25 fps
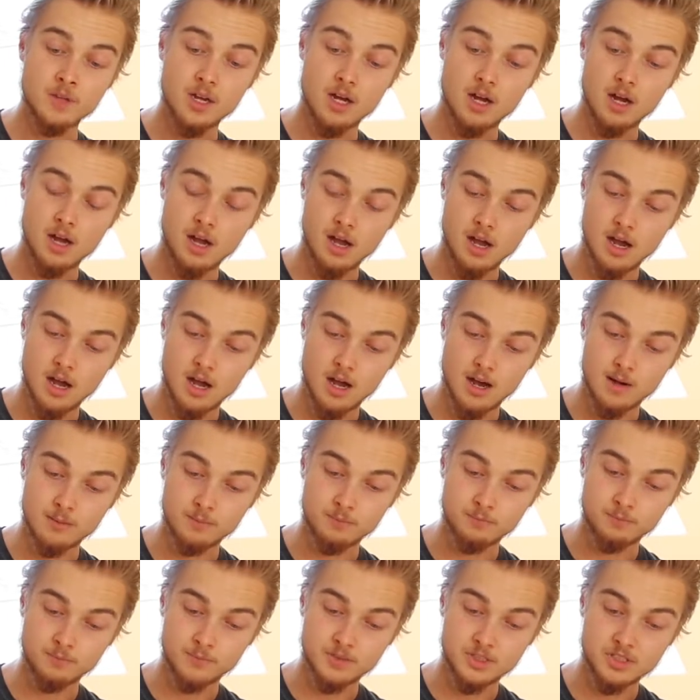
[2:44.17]

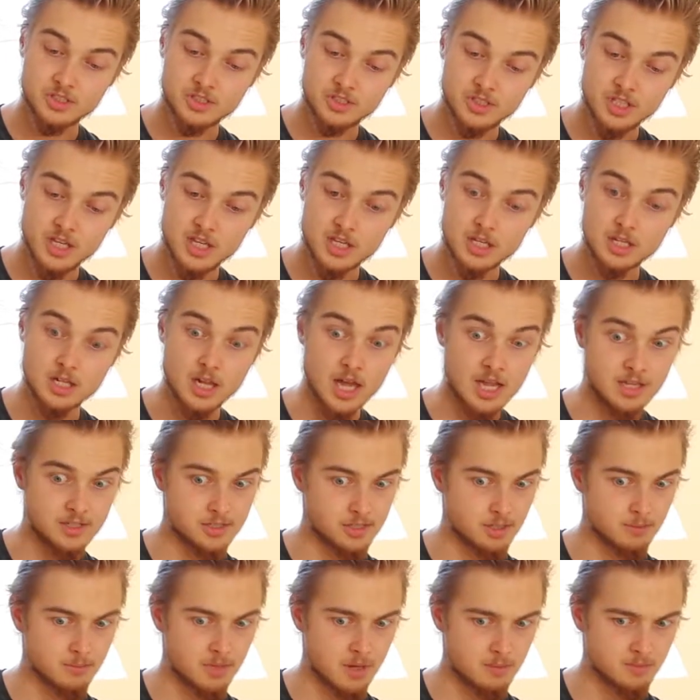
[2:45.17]
um, steal and
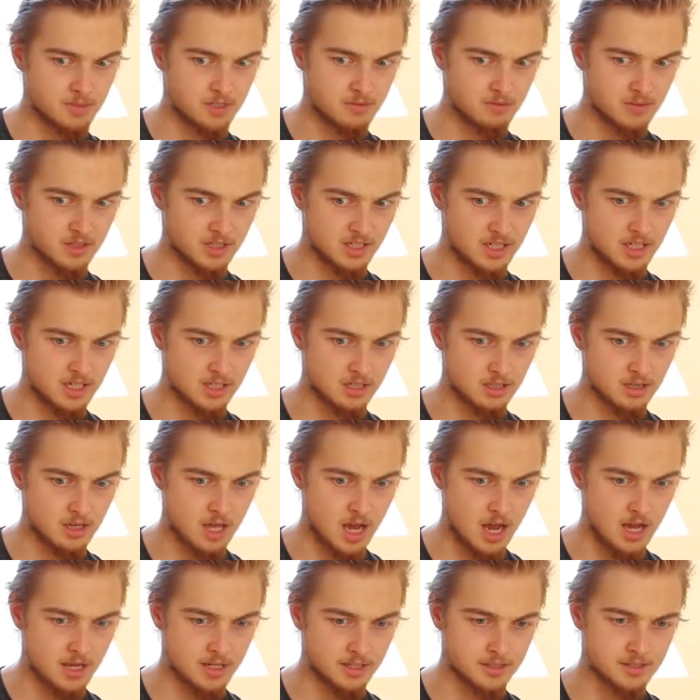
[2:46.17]
sometimes even kill
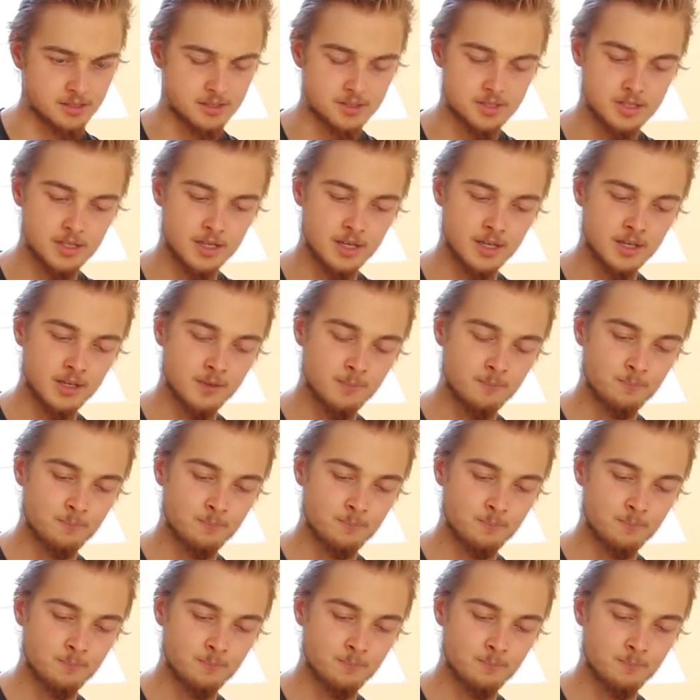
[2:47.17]
lions,